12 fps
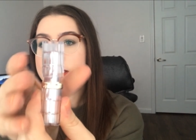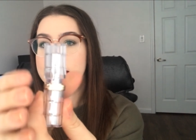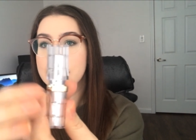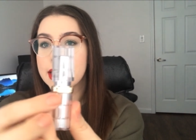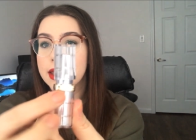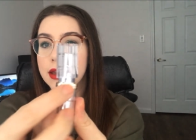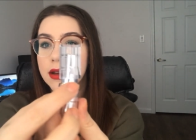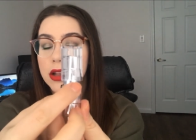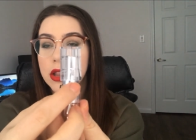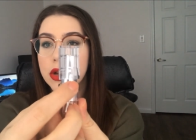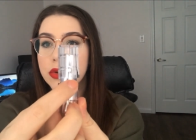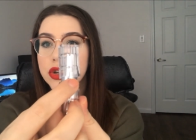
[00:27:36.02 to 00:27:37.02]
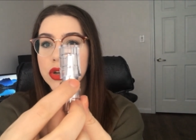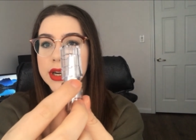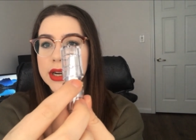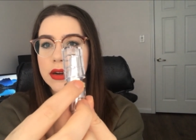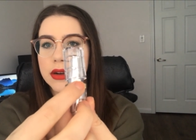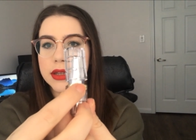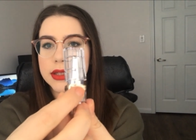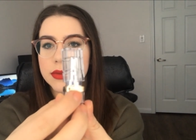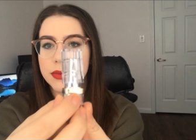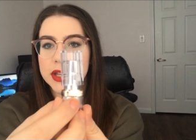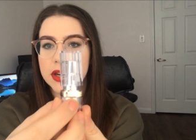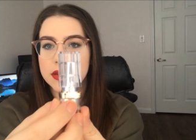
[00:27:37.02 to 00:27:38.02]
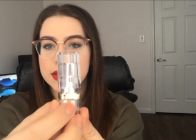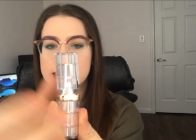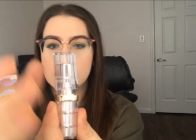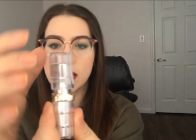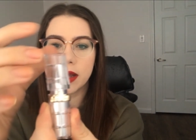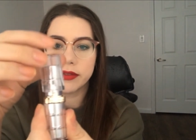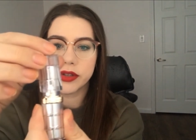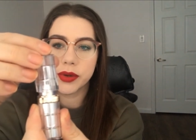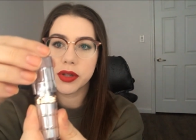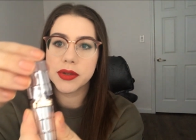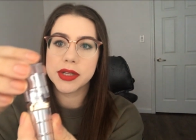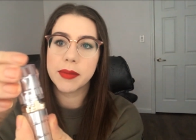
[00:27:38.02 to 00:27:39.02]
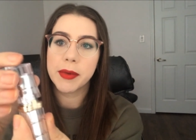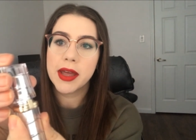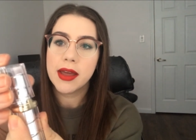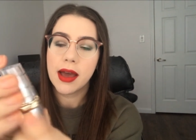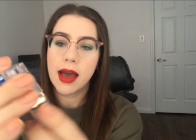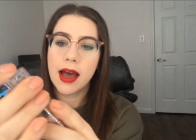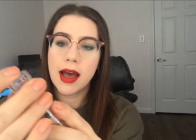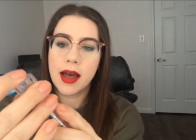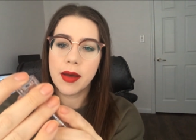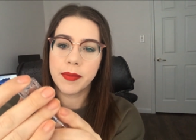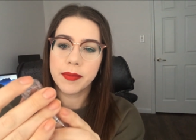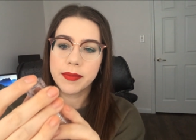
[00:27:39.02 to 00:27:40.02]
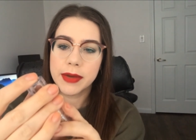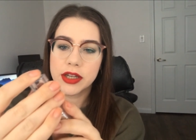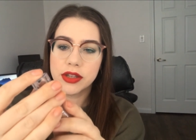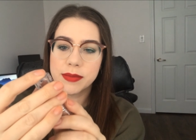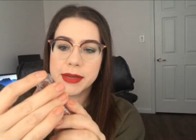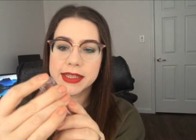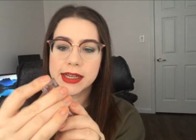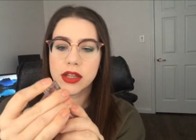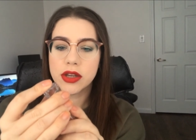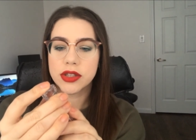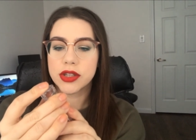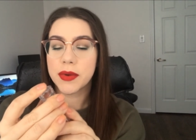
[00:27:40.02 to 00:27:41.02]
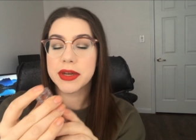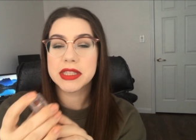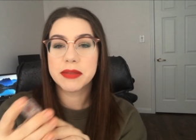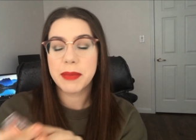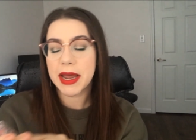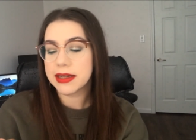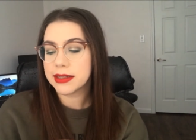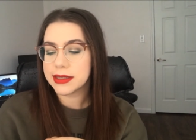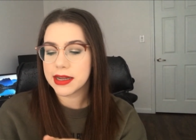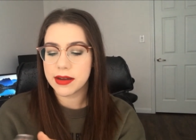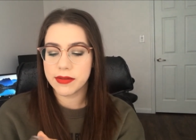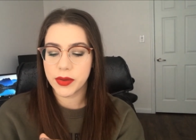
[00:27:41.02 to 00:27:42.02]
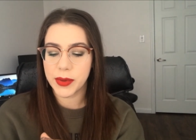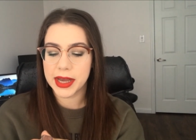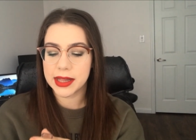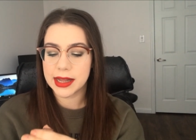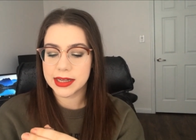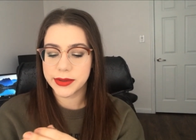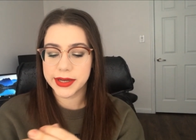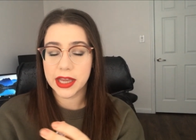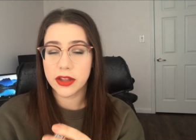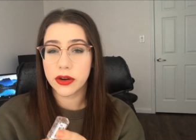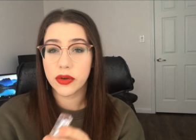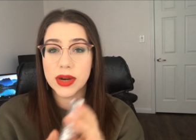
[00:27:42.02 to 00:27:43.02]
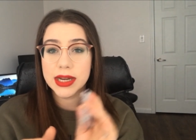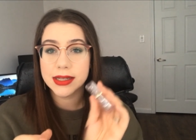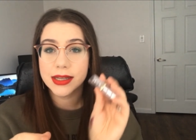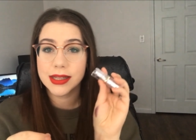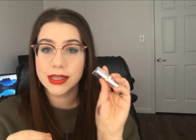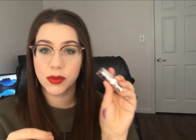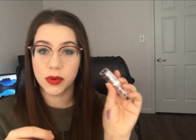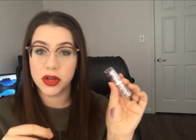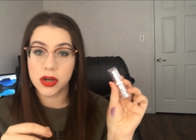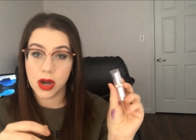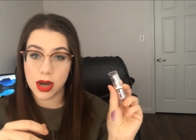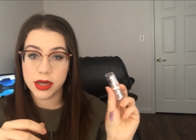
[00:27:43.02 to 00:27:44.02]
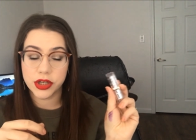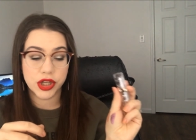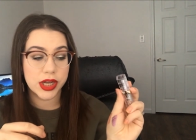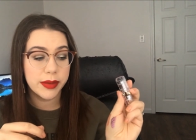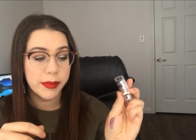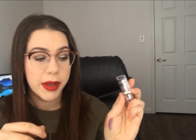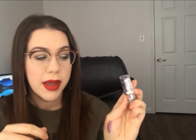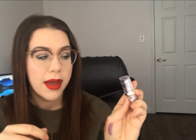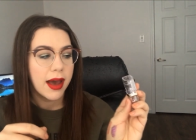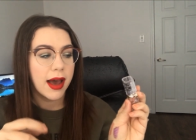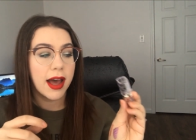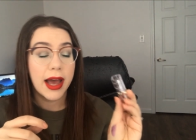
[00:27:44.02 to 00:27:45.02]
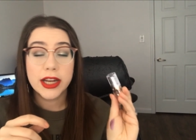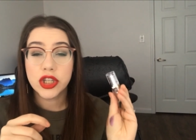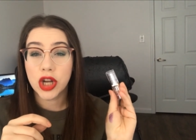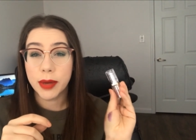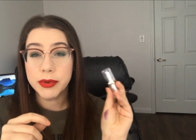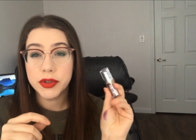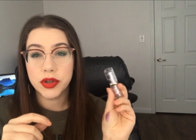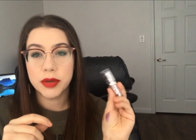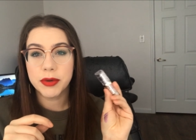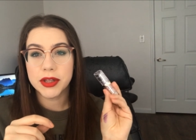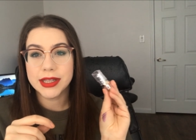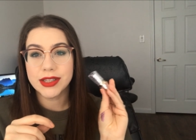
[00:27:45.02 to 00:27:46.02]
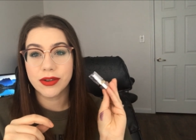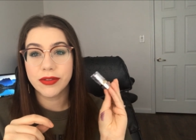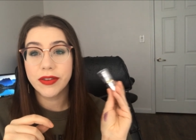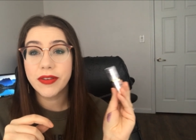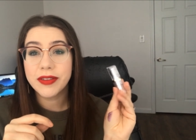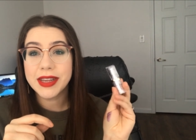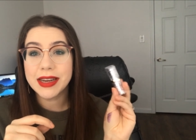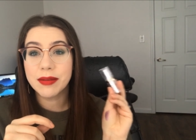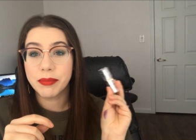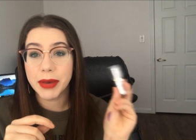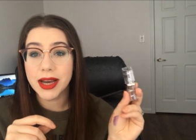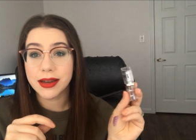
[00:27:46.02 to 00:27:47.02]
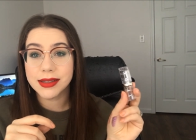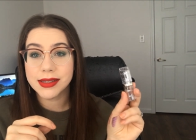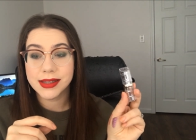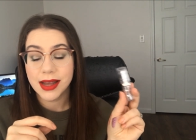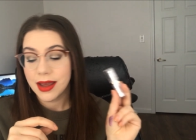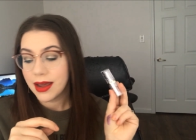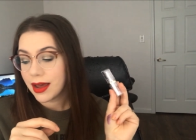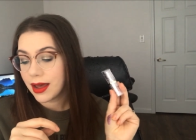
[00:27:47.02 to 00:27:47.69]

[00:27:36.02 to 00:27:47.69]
this like closure here. Oh, it's really hard to tell. I'll have to do a close up. It just makes it look so expensive, the way it clasps together. Granted, these were not cheap. At Shoppers Drug Mart, these are 15 bucks.